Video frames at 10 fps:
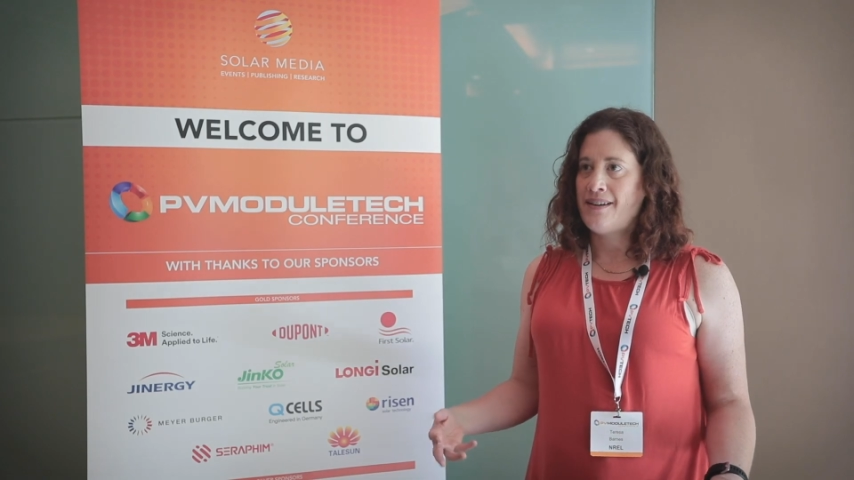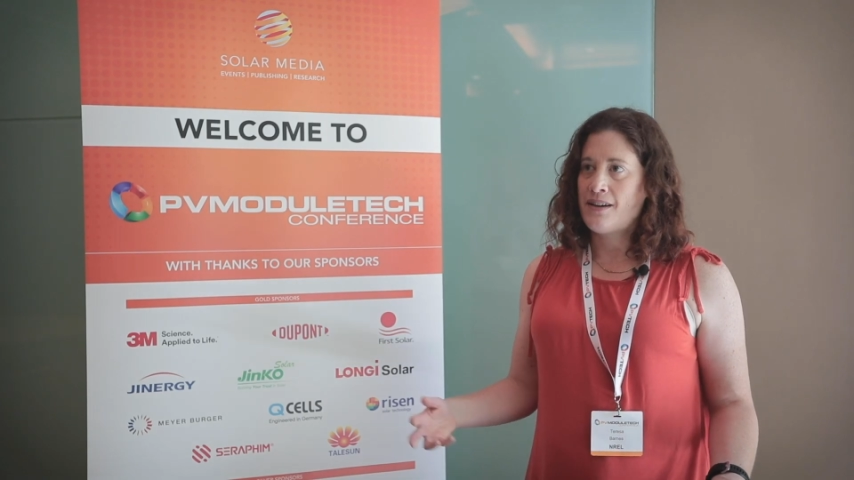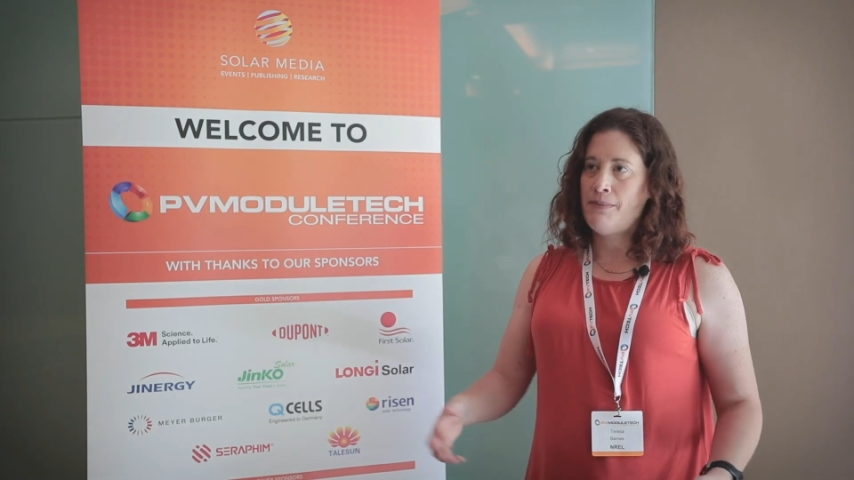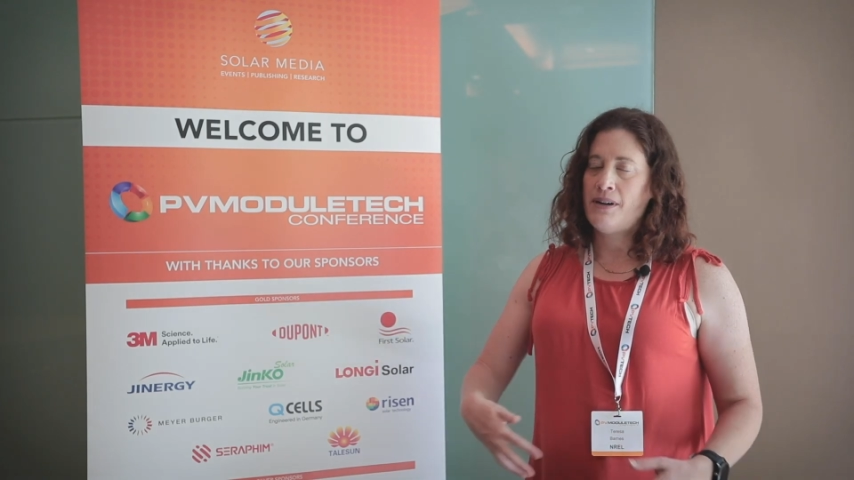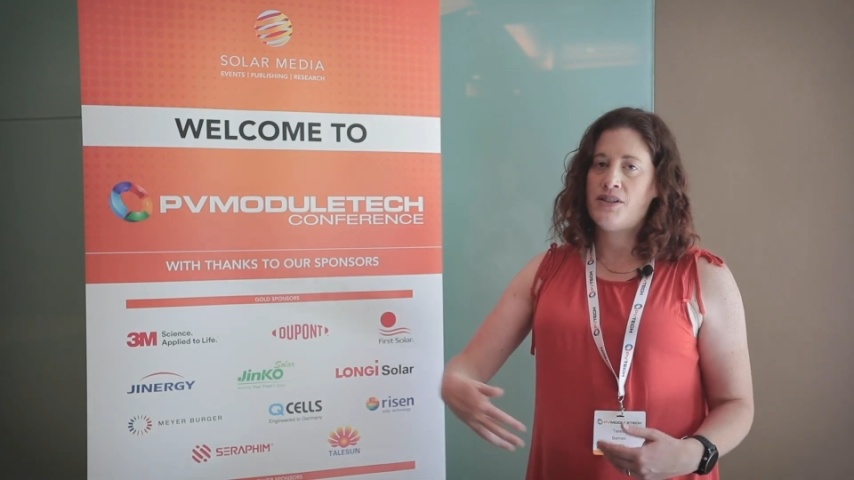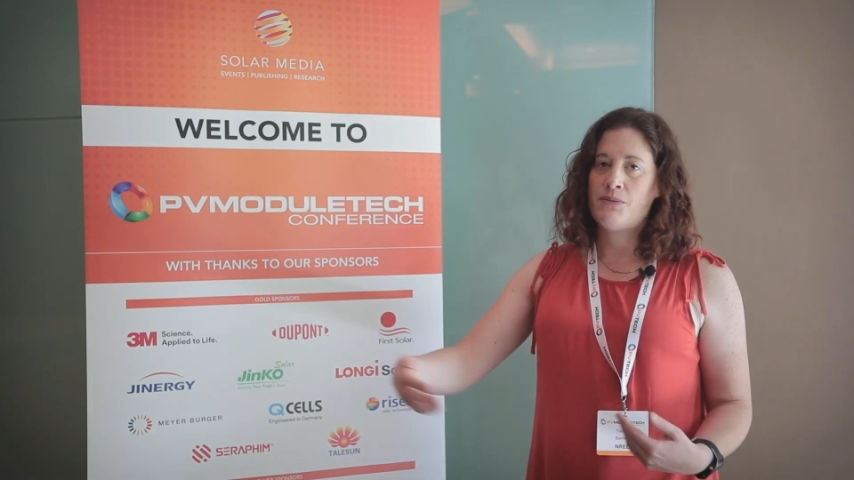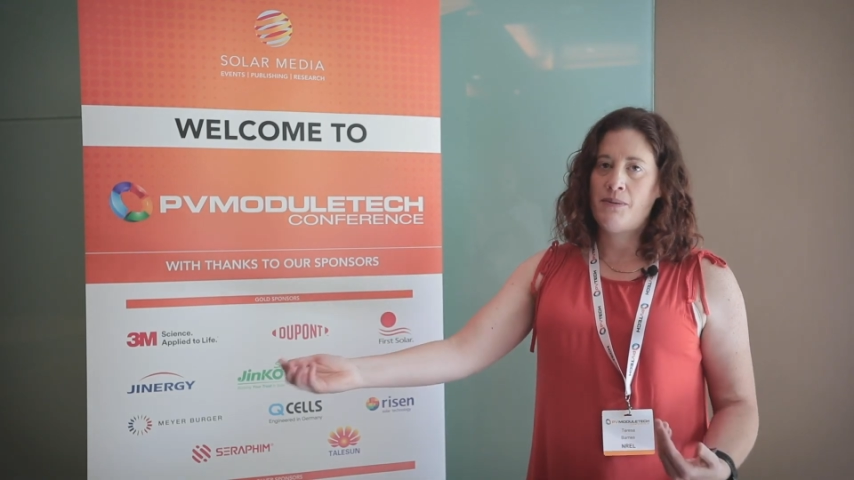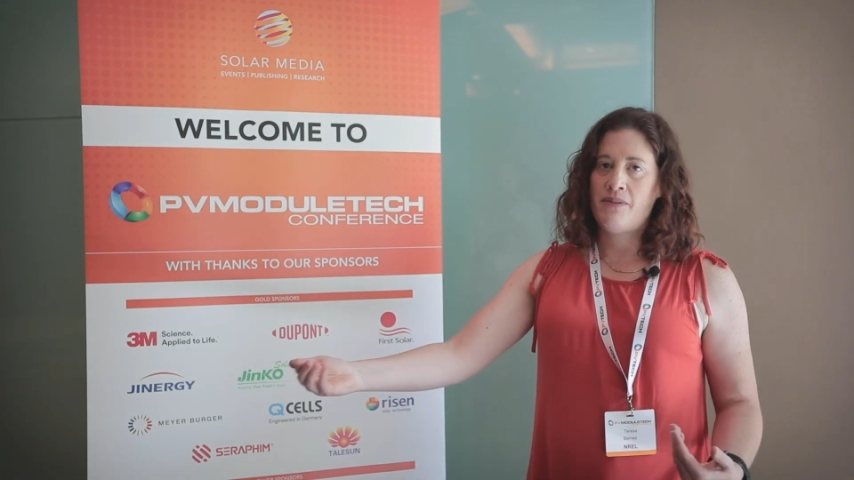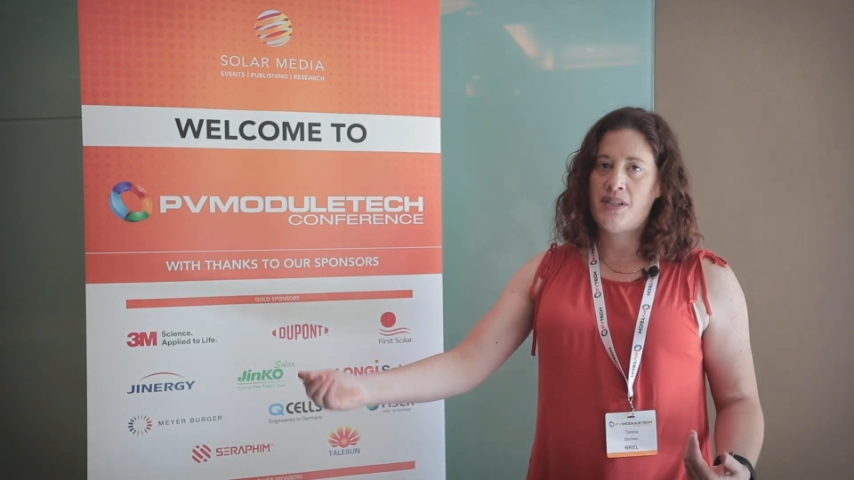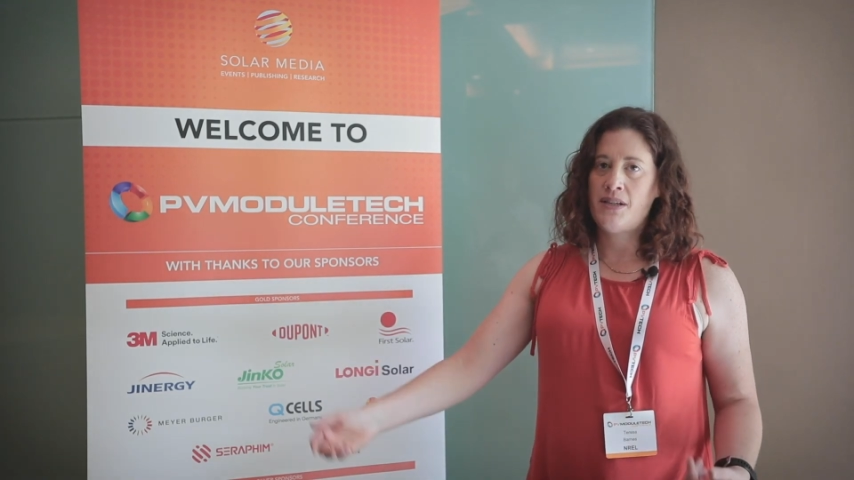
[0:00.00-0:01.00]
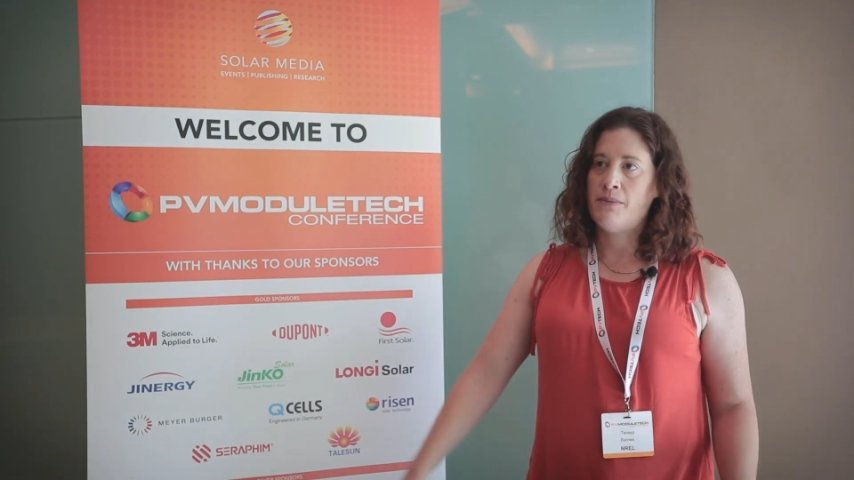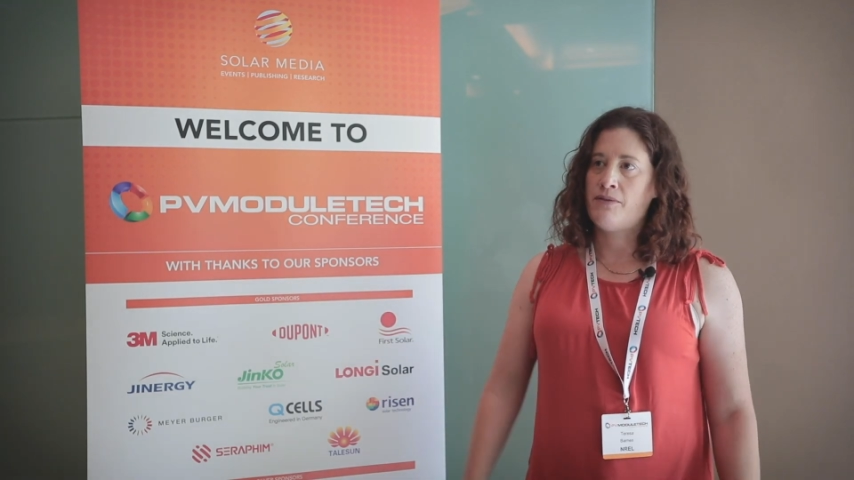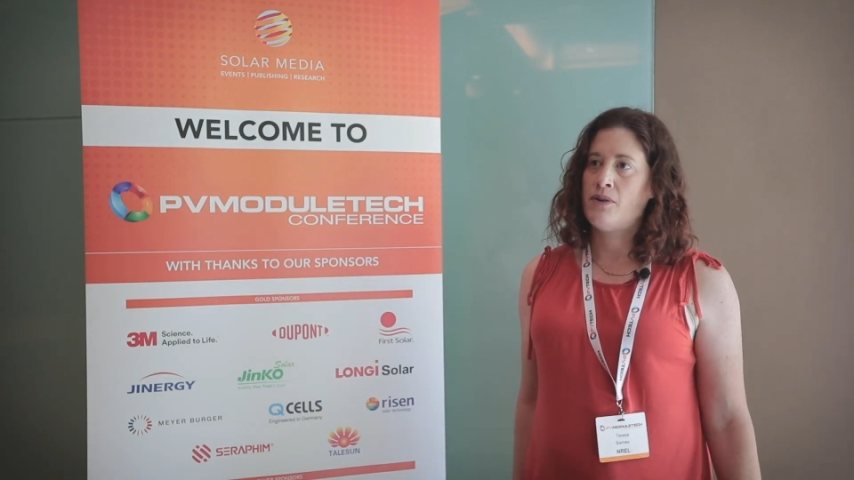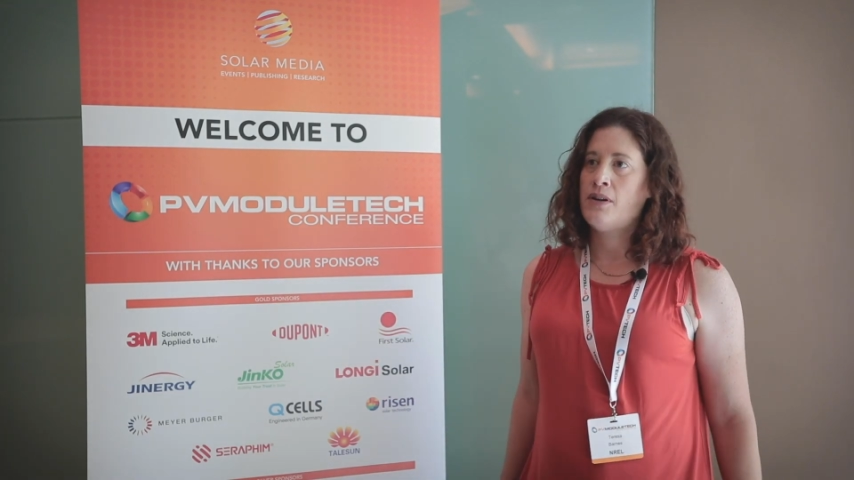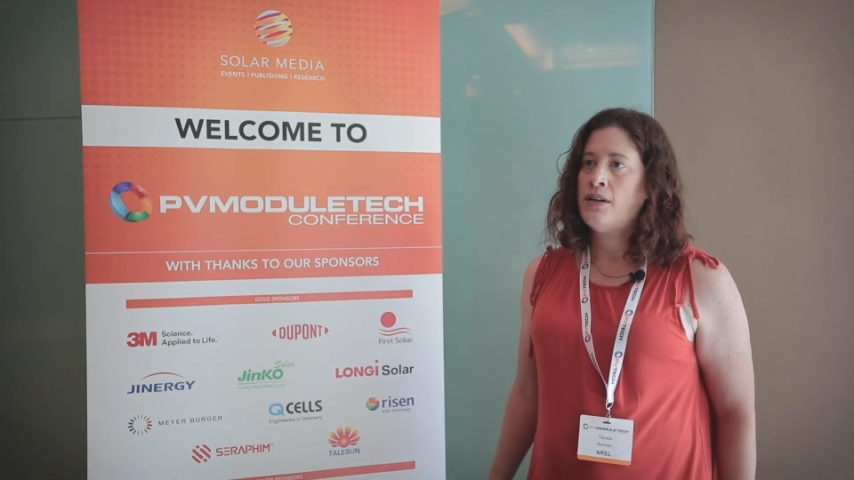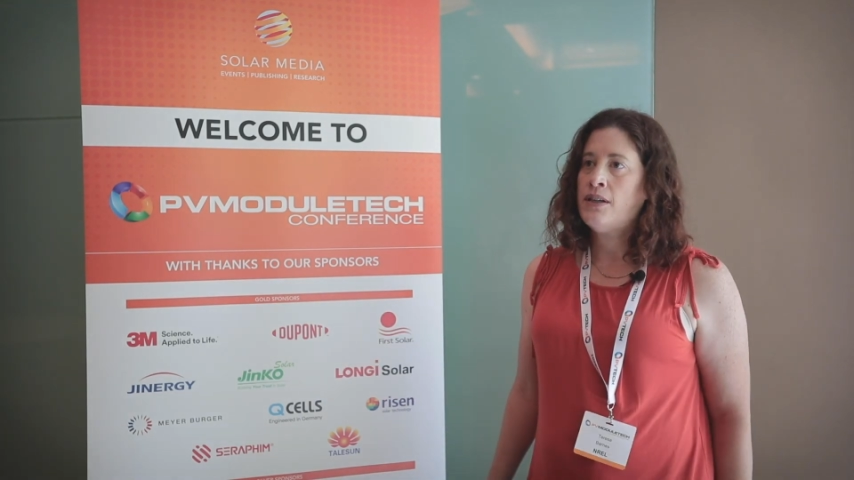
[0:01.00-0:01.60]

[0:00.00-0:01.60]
compared to what we've seen before.